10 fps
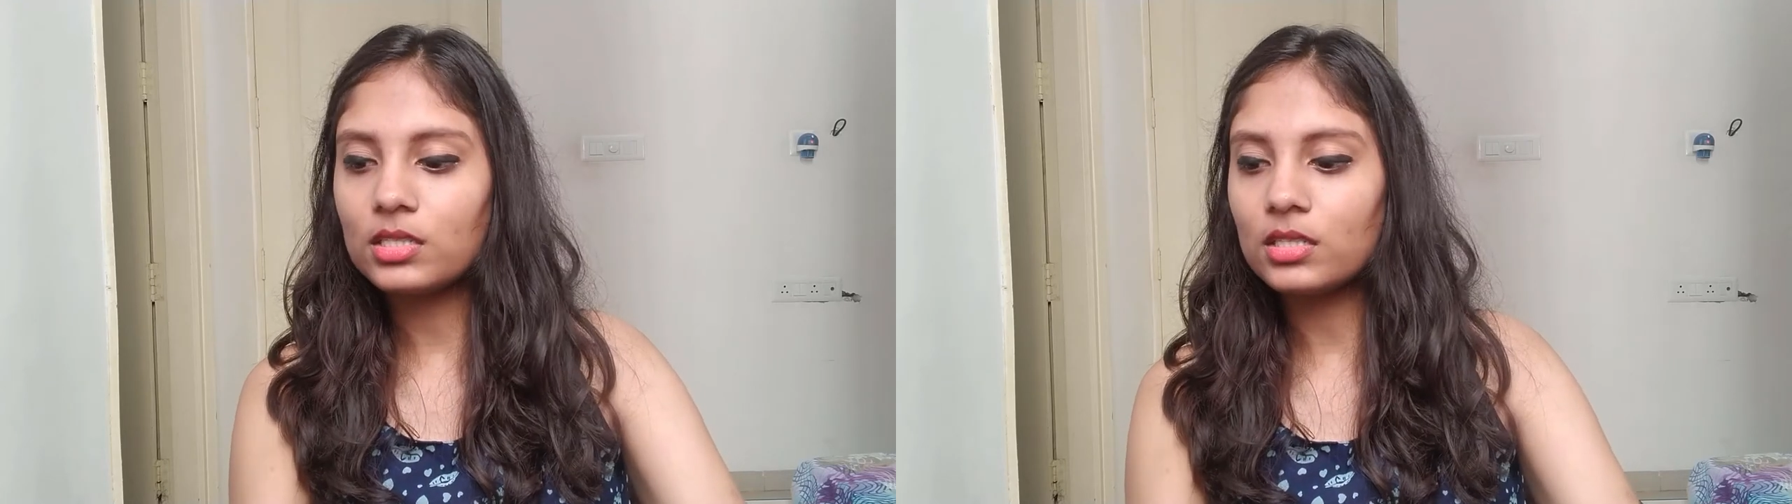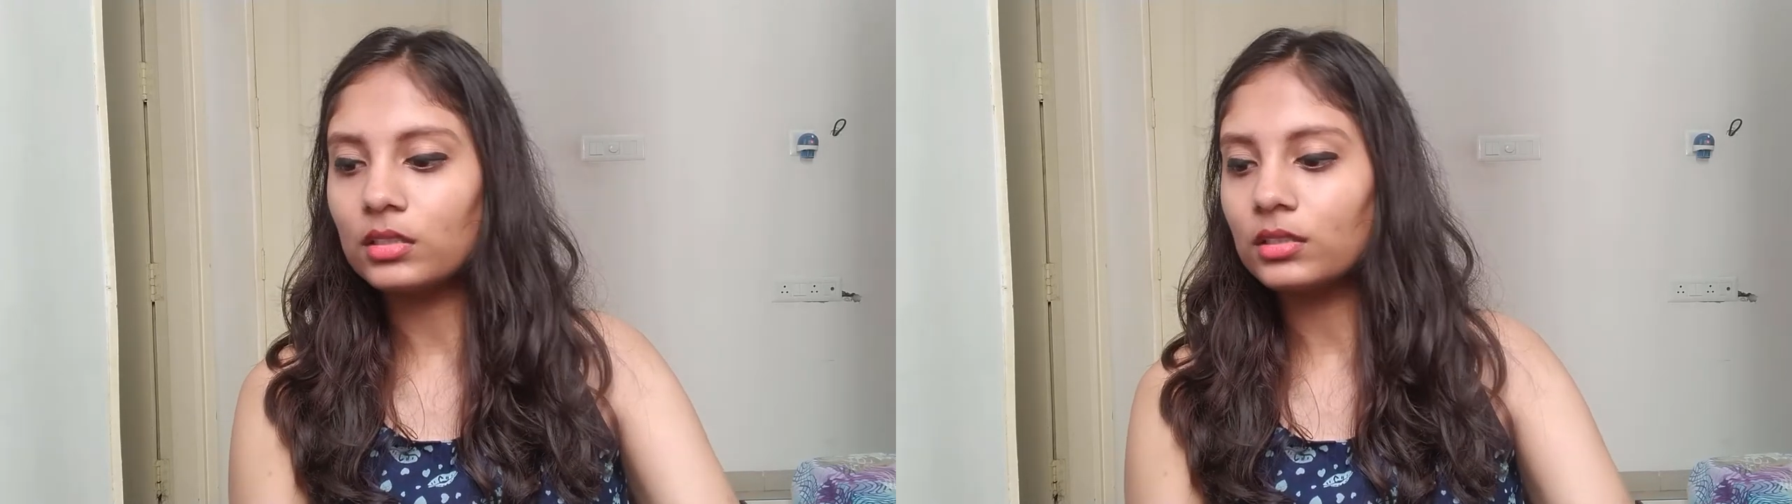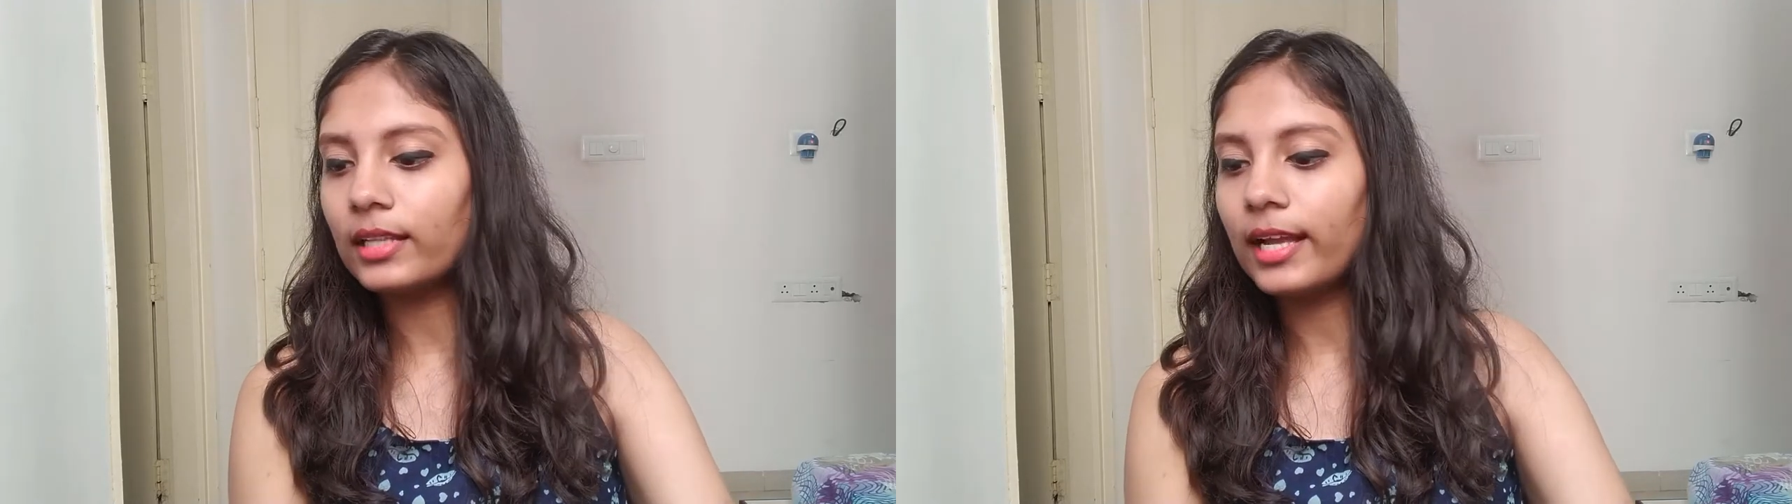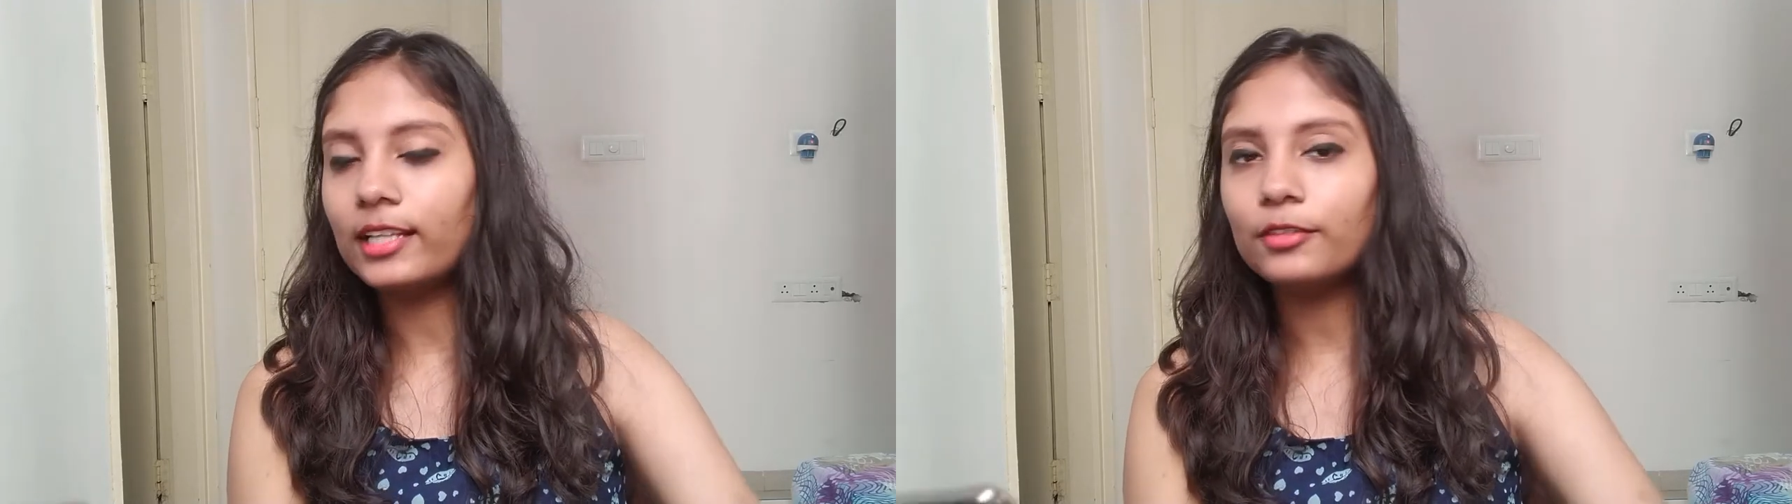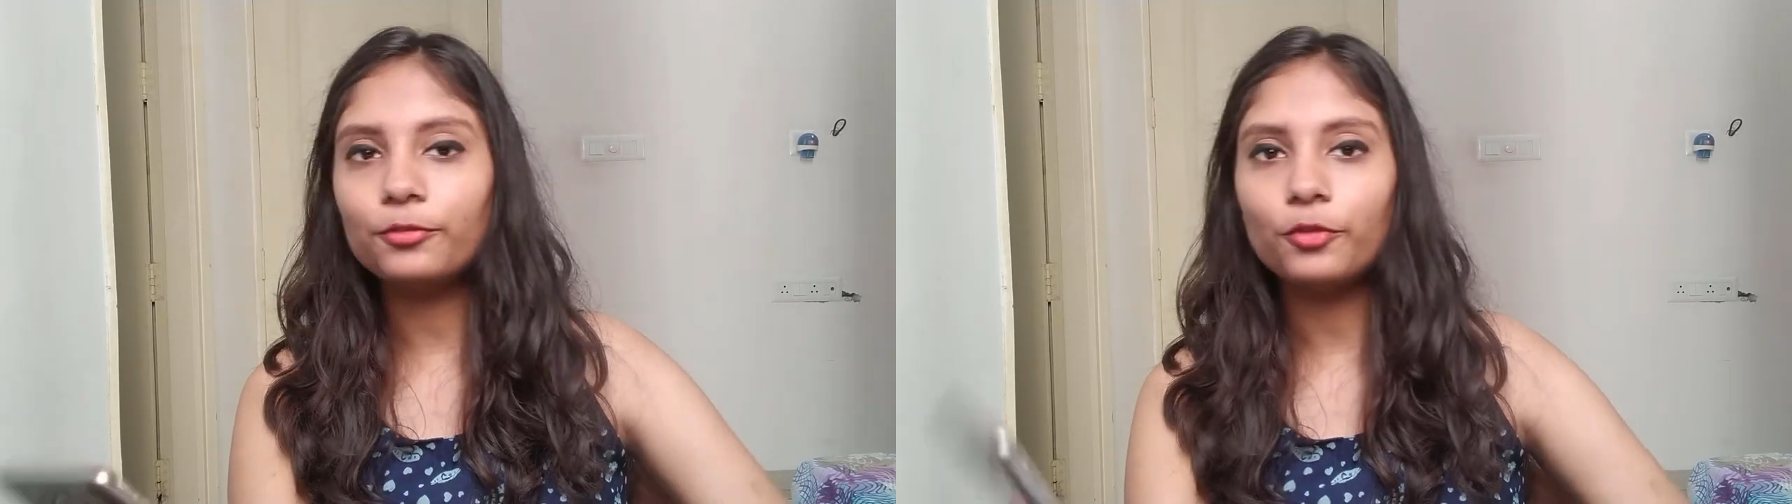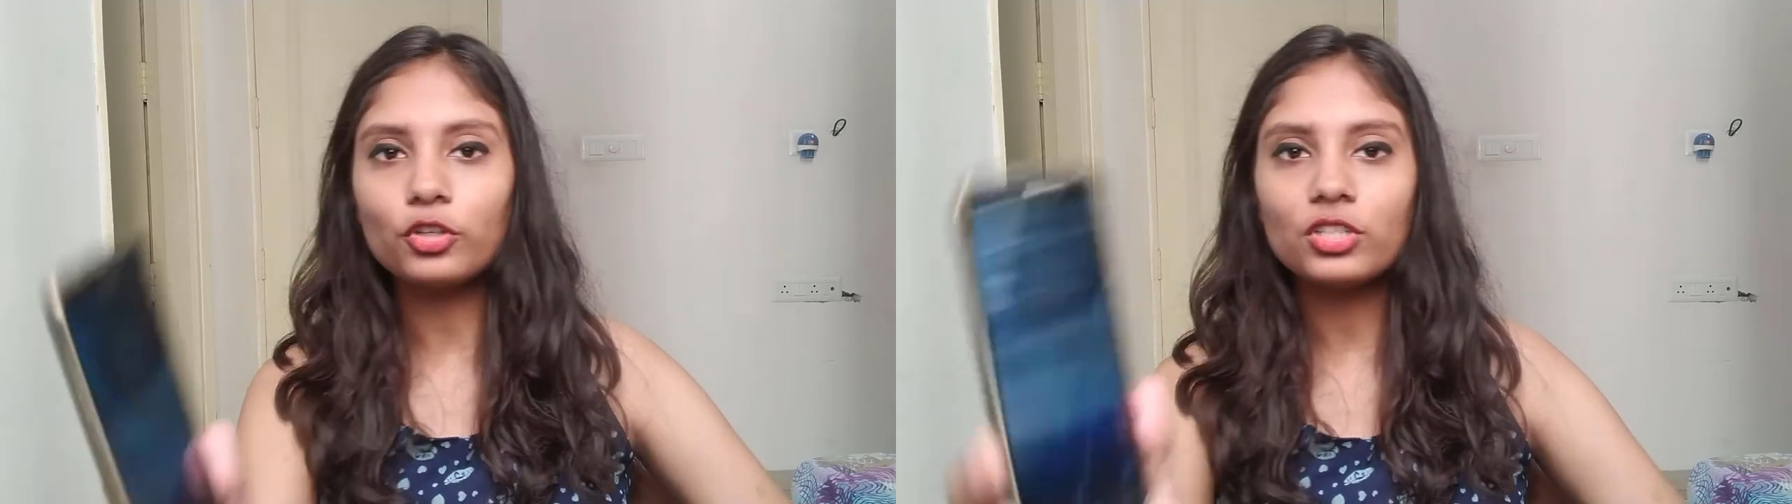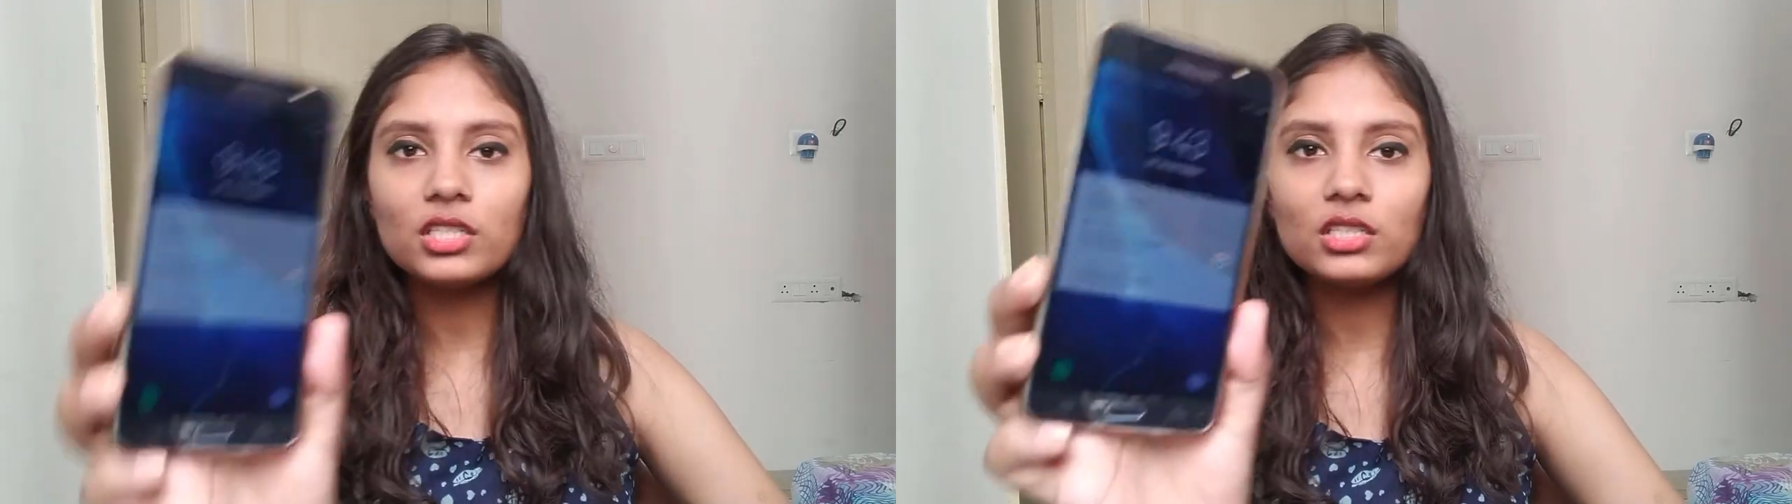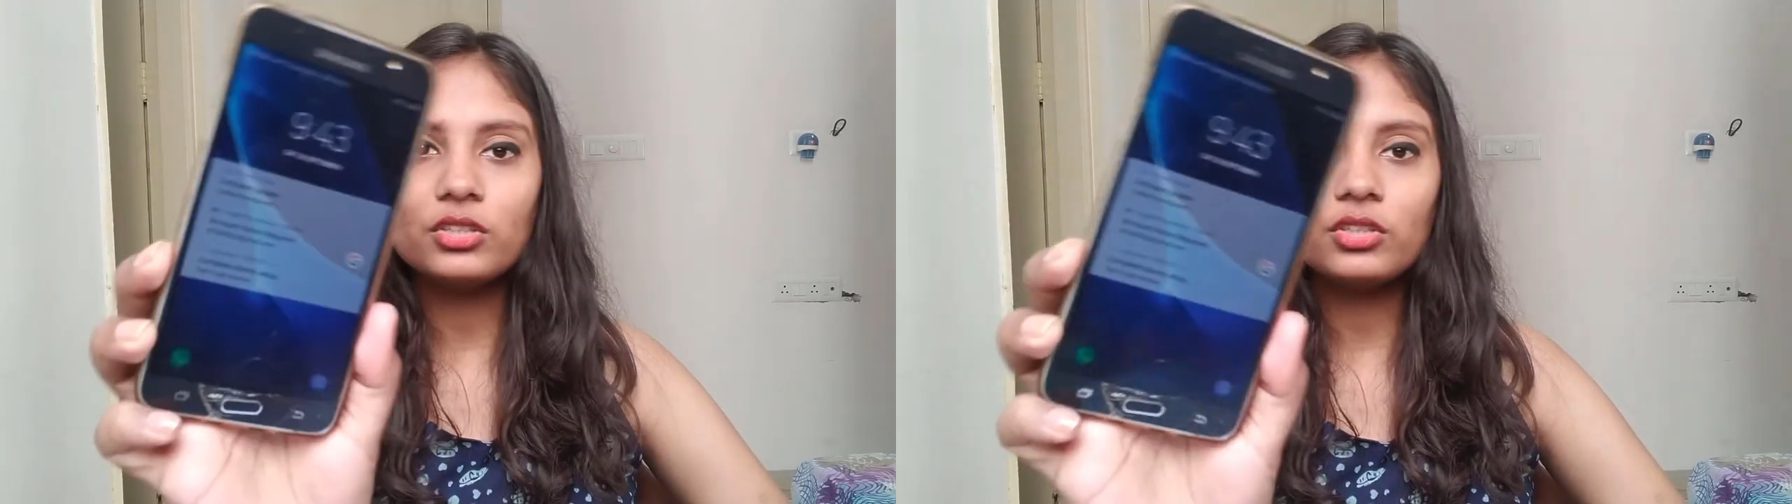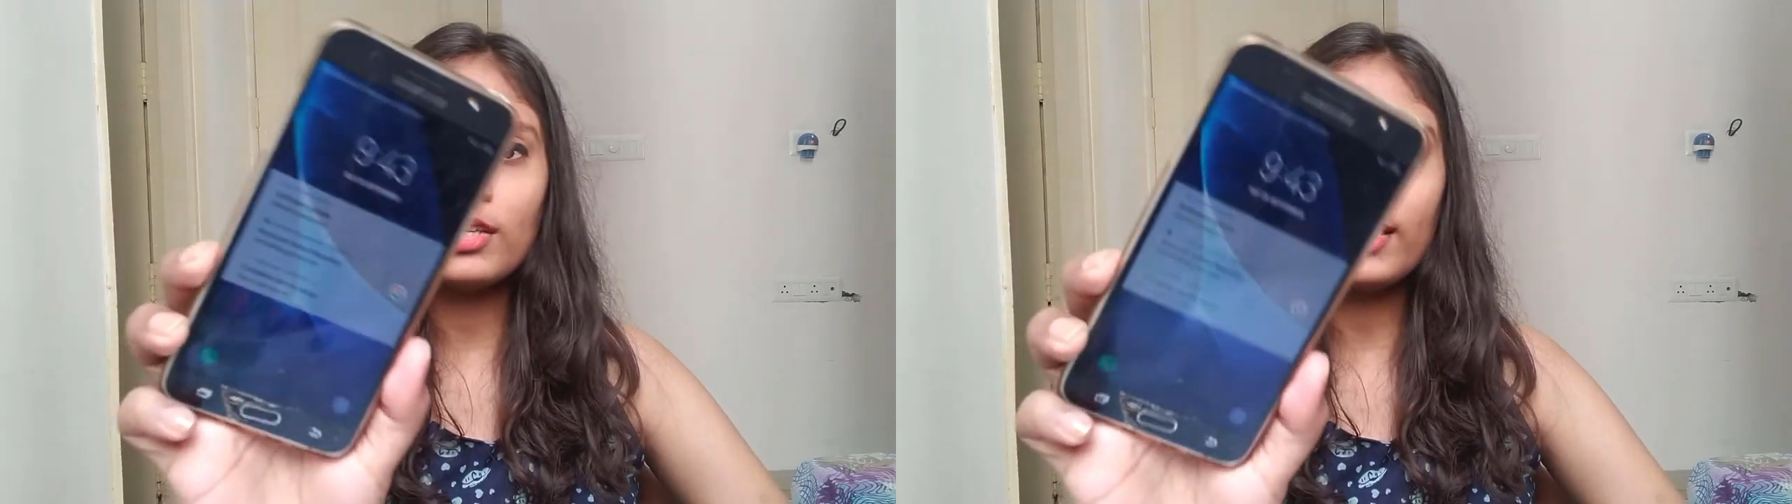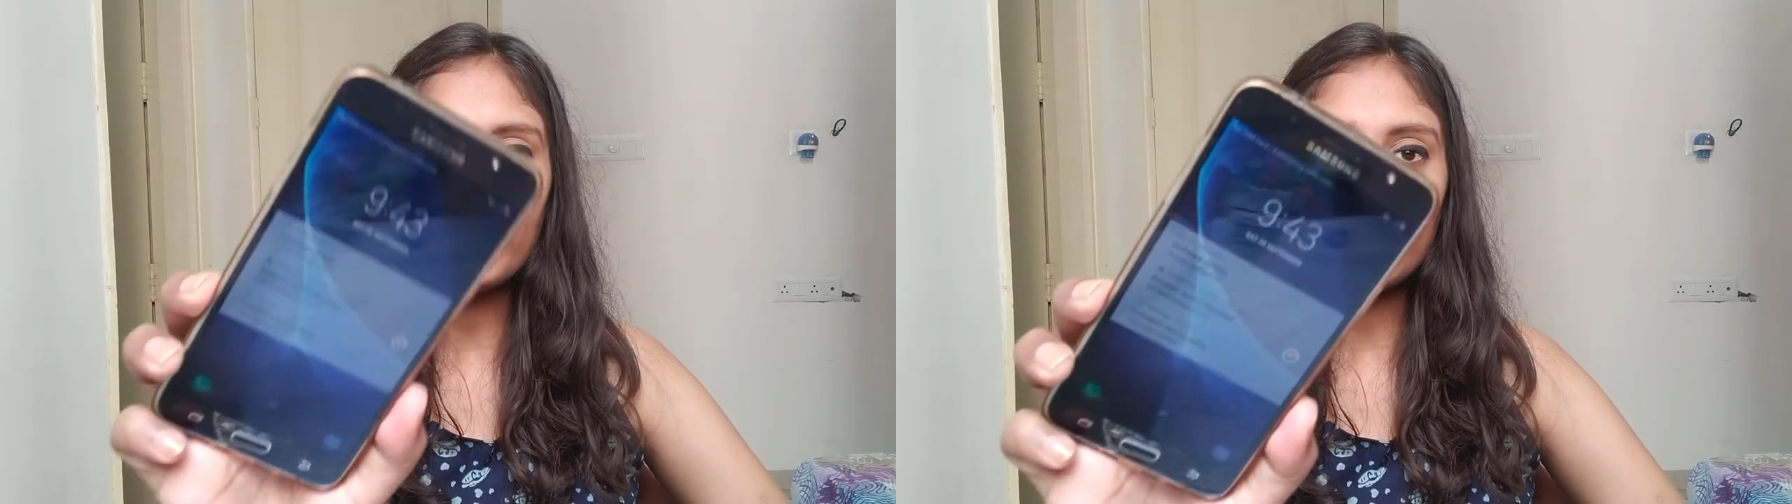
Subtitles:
9:43